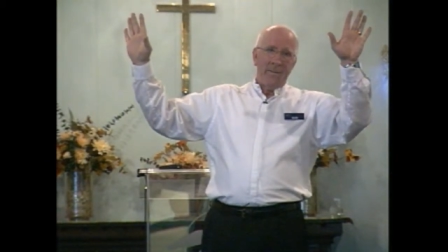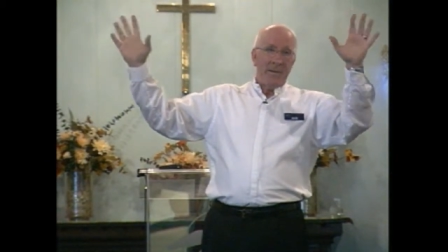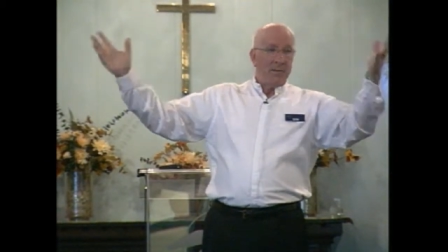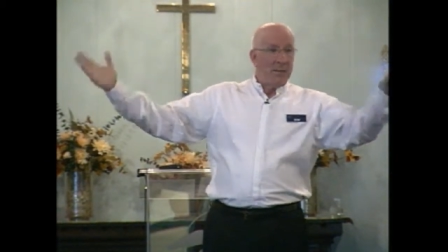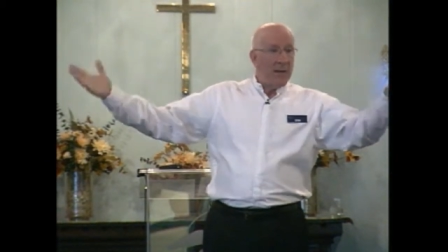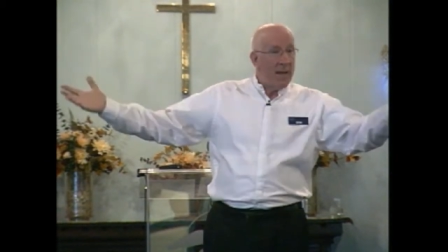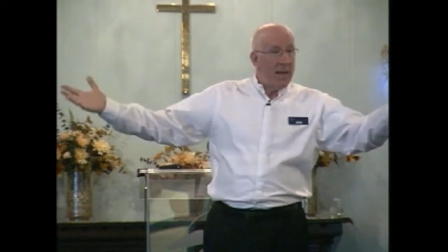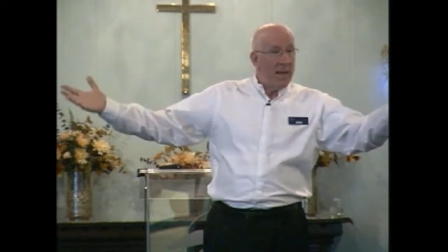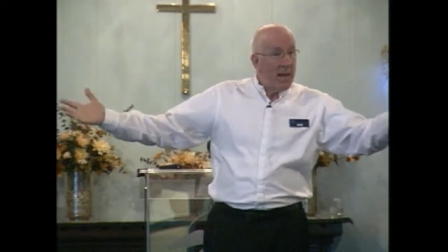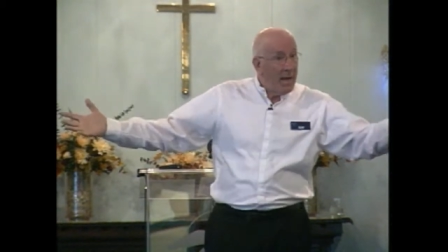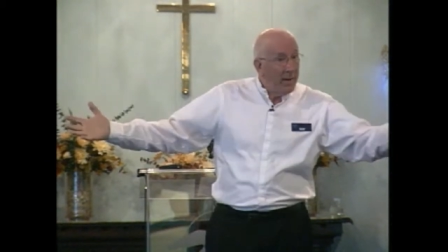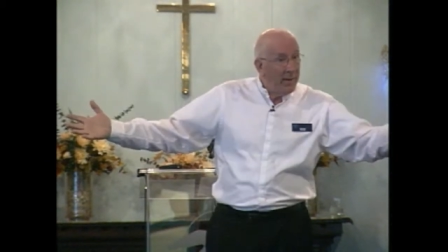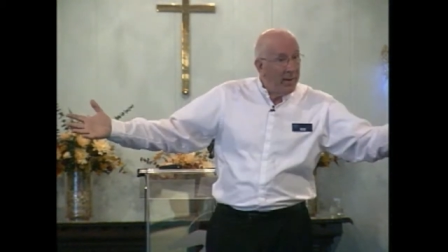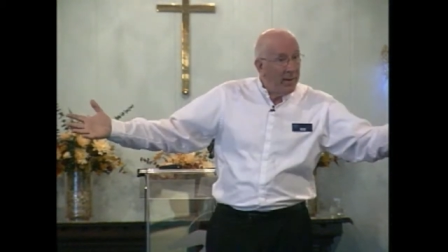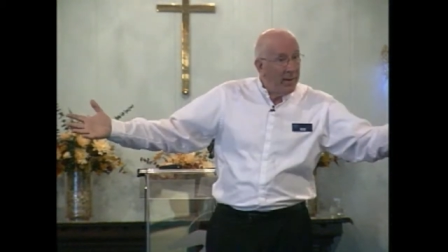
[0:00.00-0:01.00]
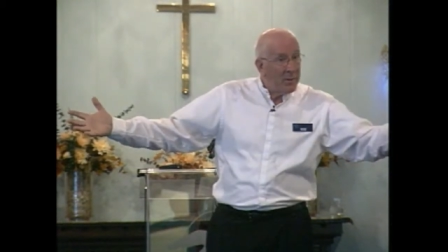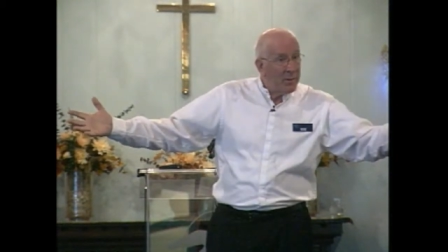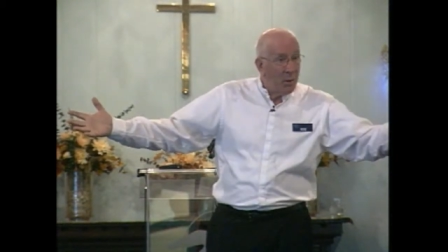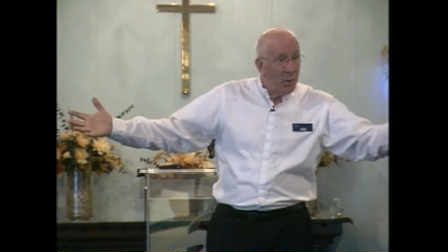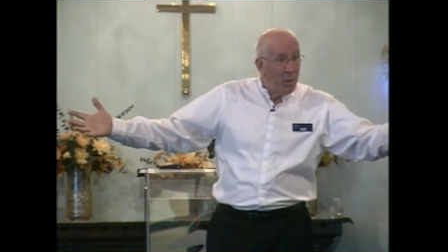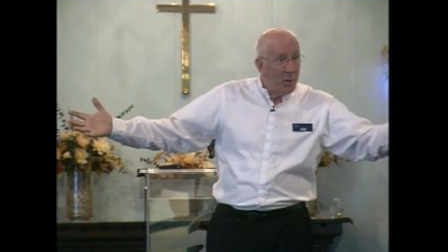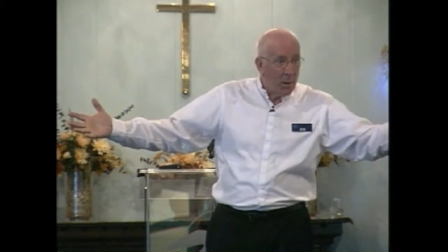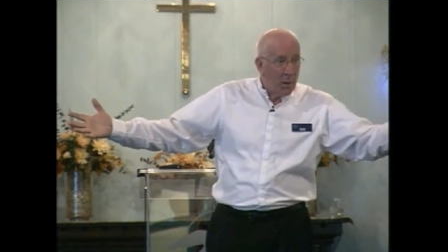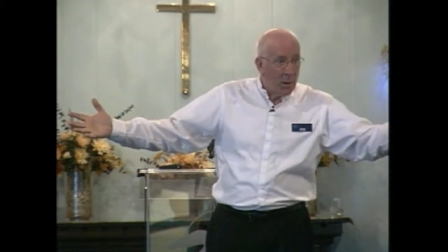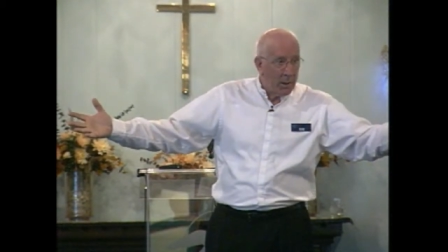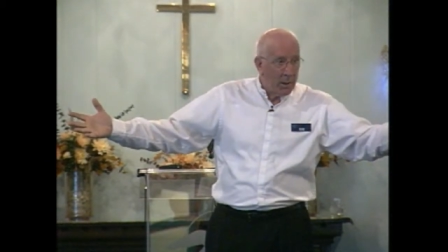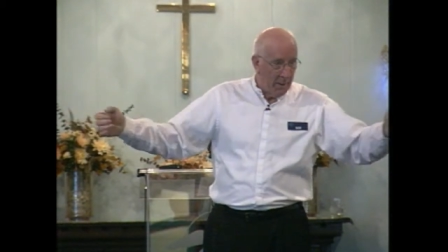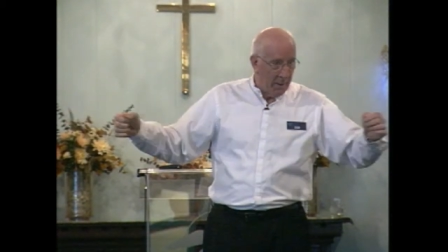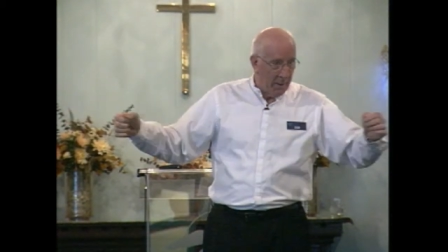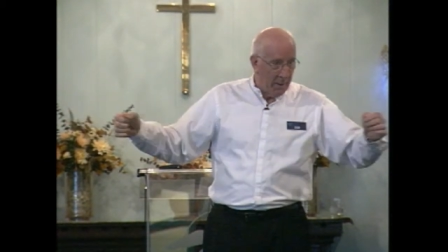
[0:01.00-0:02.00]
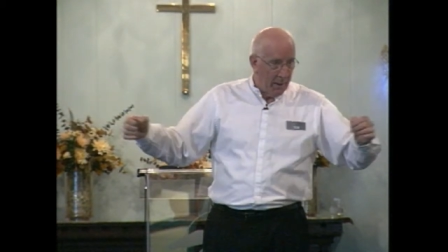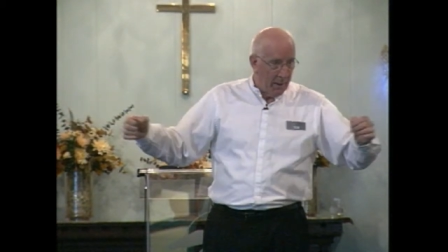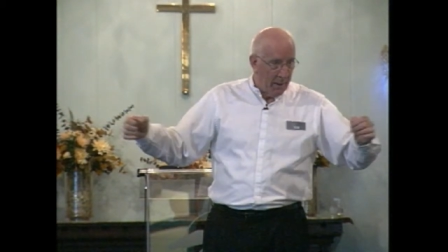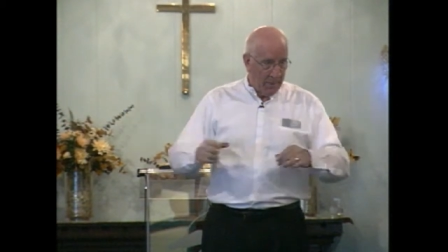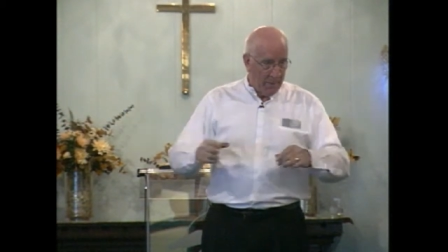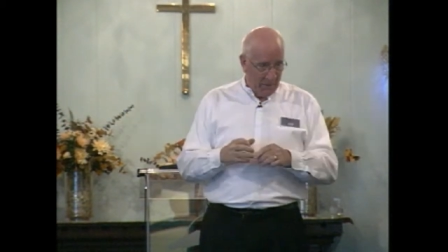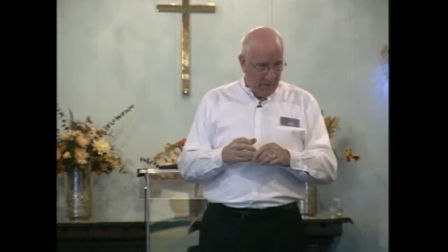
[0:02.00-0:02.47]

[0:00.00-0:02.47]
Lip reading: See? I'm still working on it.